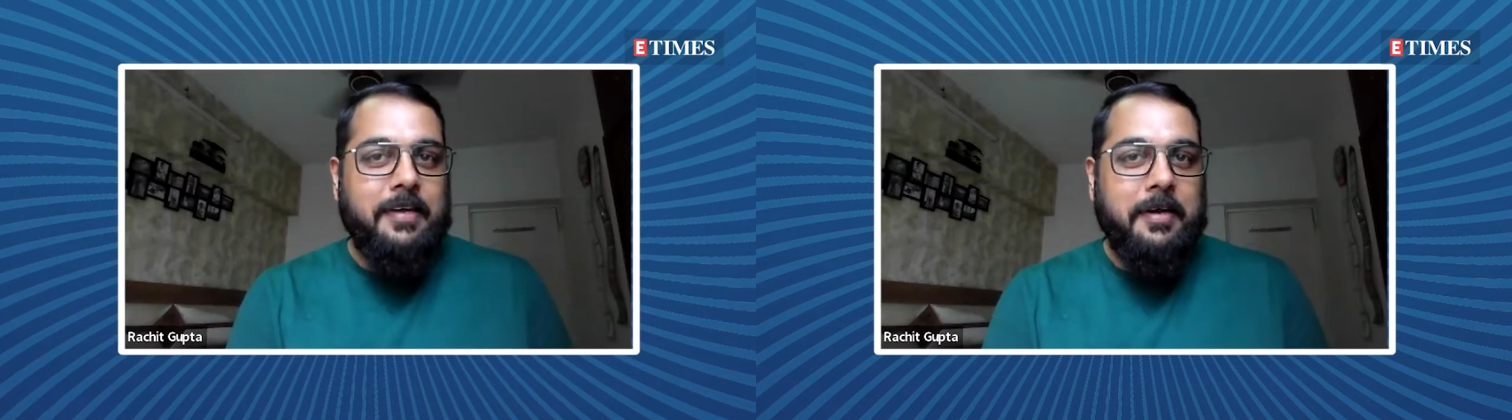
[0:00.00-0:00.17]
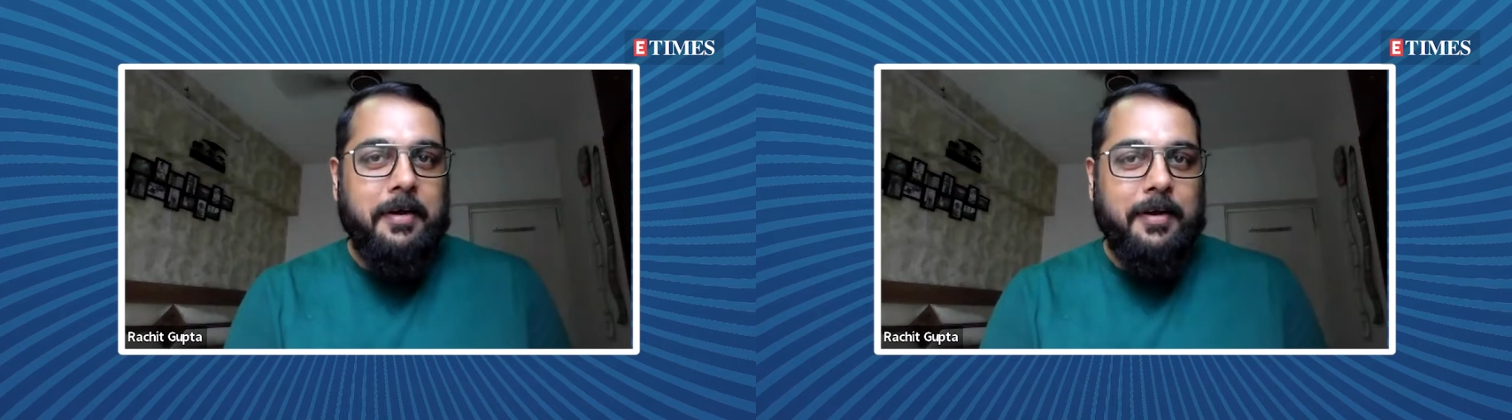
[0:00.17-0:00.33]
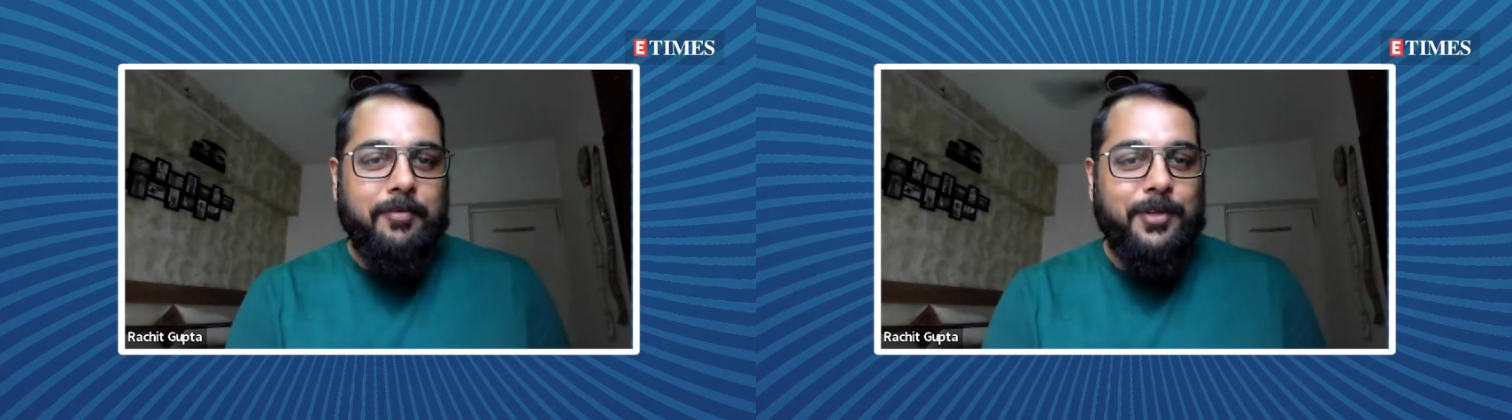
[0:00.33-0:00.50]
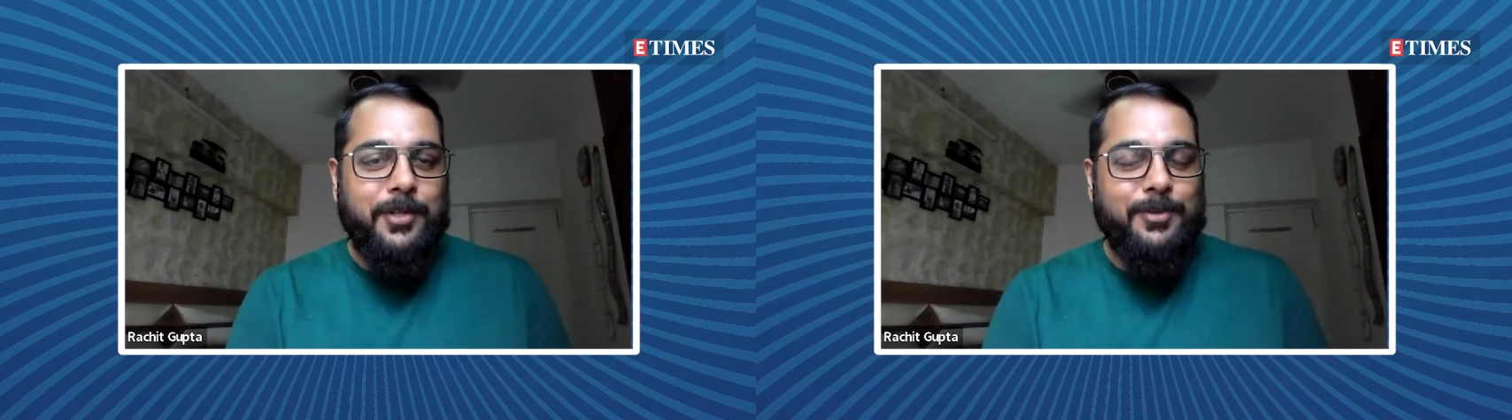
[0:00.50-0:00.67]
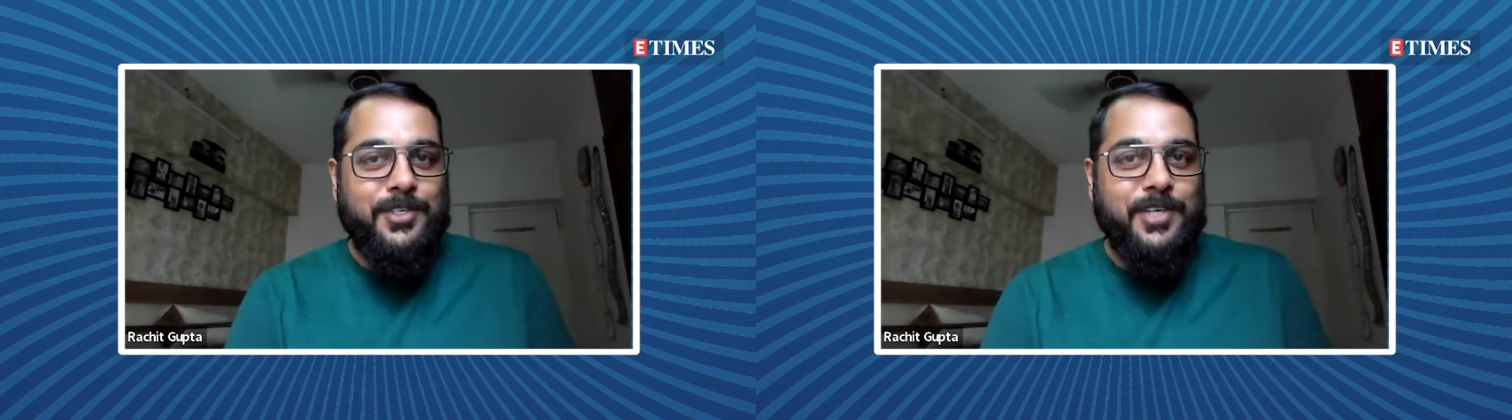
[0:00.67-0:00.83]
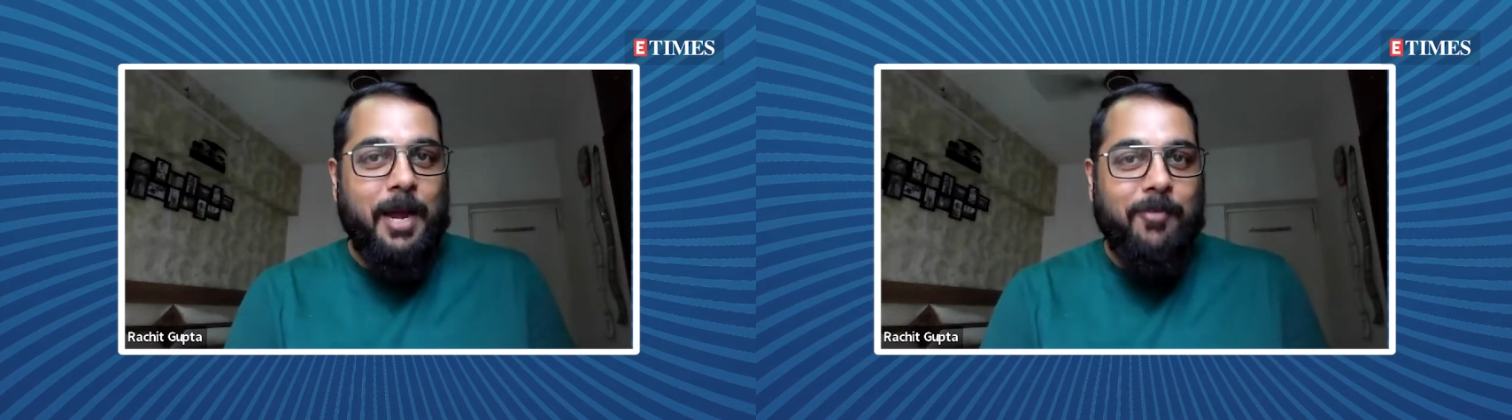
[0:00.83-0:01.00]

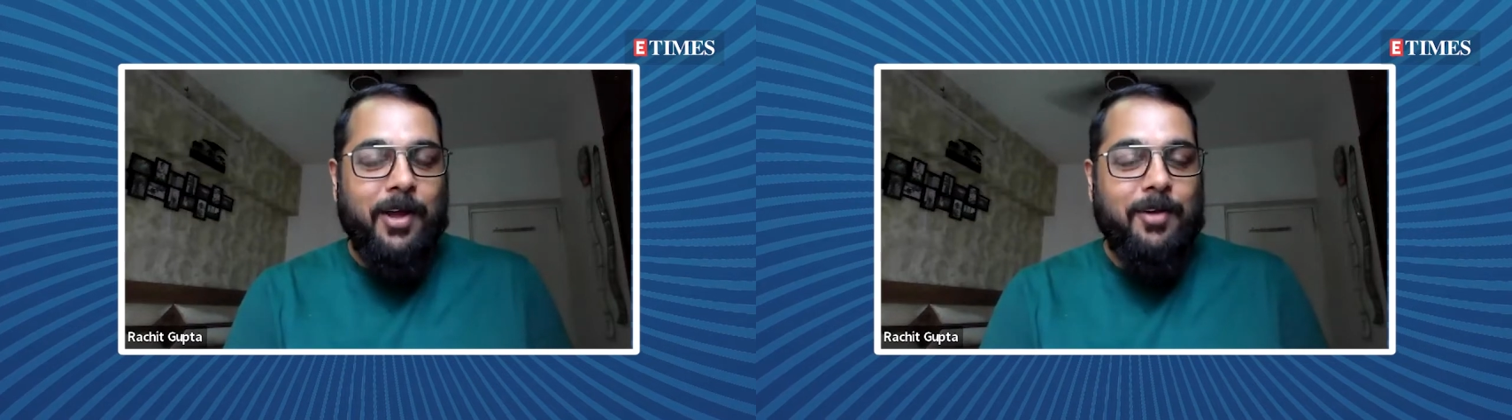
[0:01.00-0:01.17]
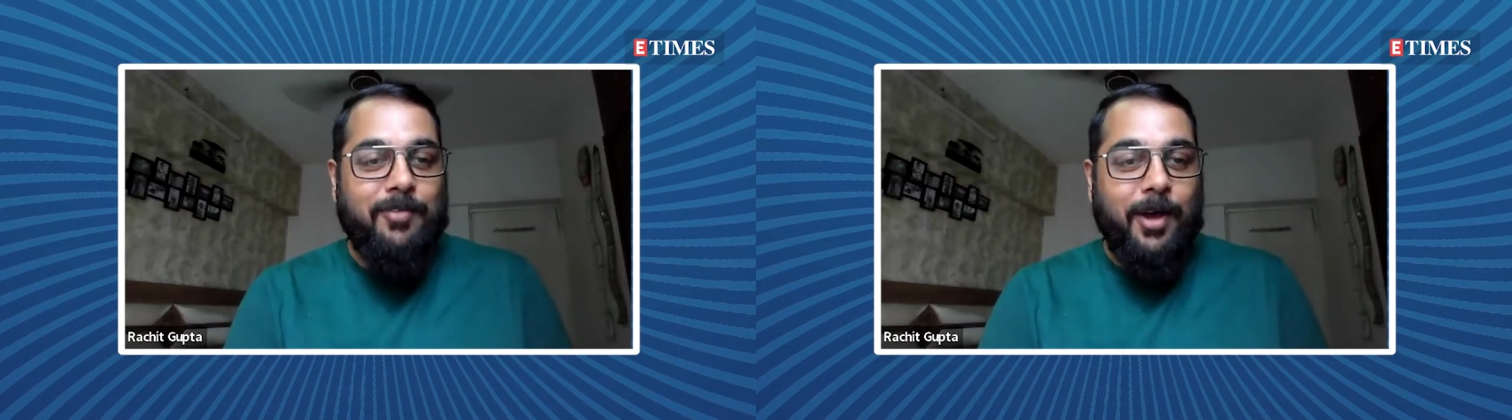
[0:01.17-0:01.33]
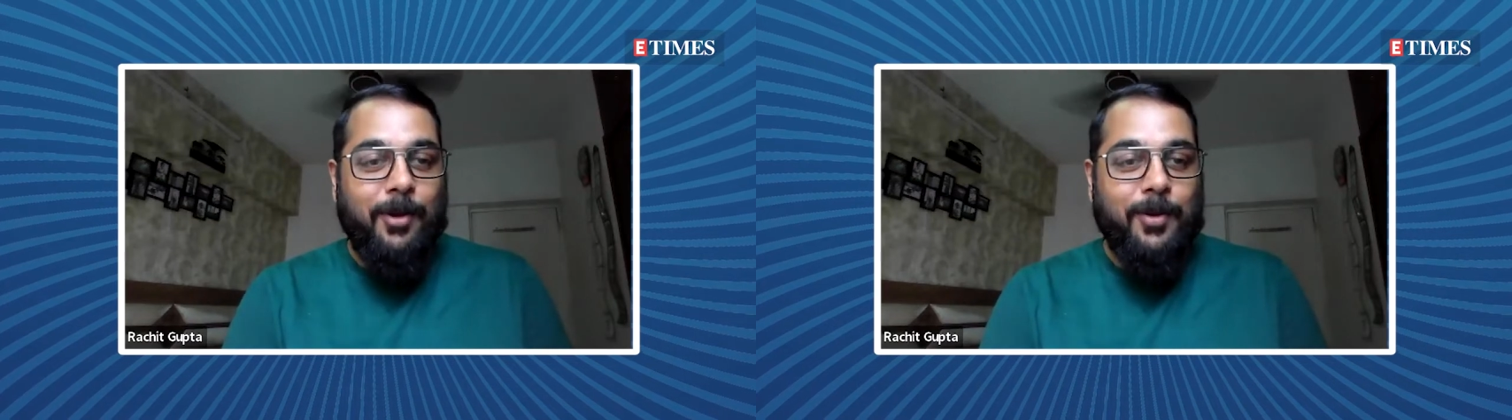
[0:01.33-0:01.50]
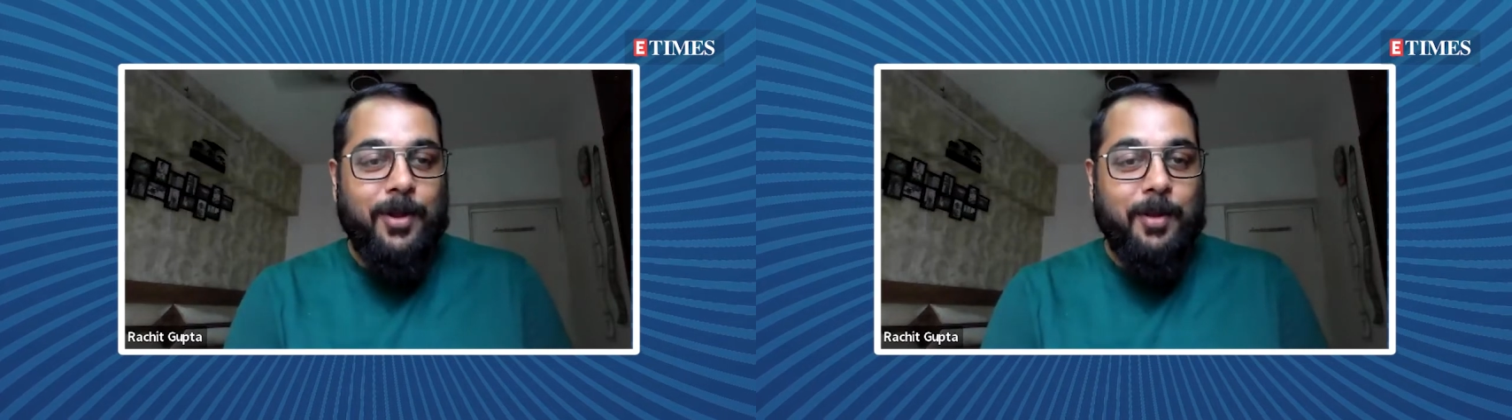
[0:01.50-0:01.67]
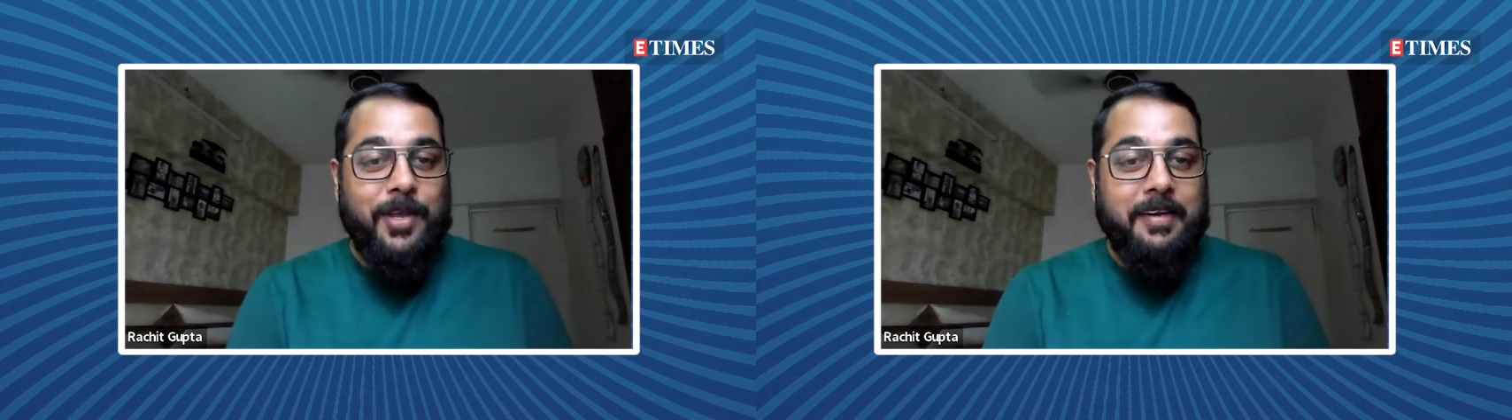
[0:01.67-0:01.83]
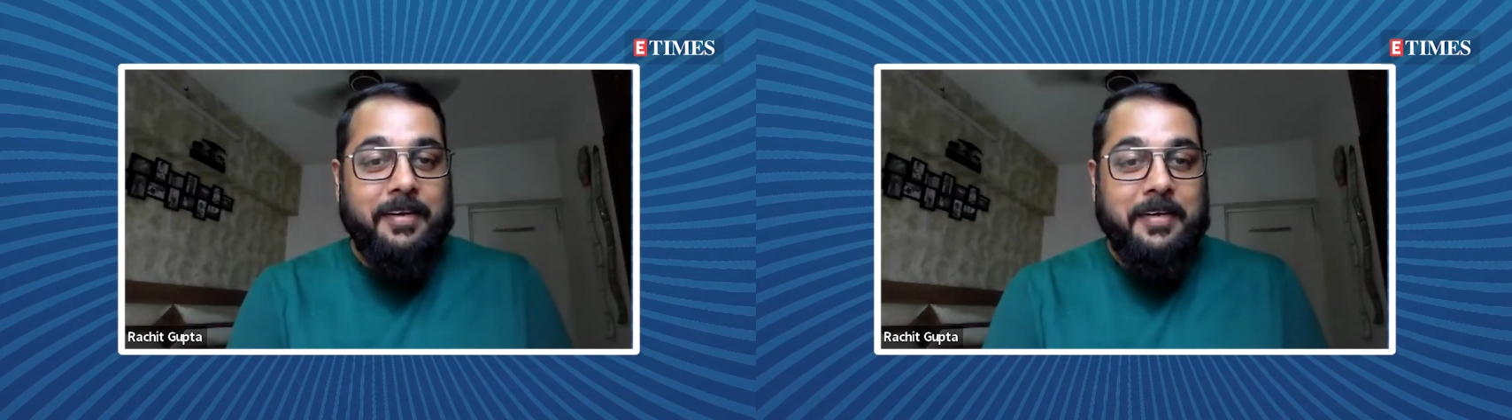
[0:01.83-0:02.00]
Vidyut Jammwal, Faruk
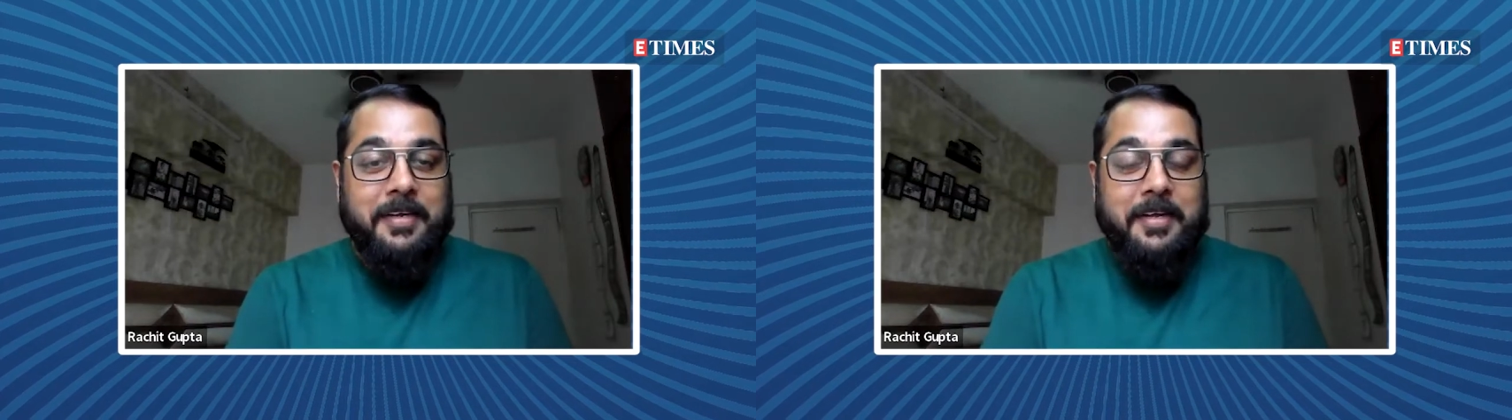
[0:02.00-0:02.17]
Kabir.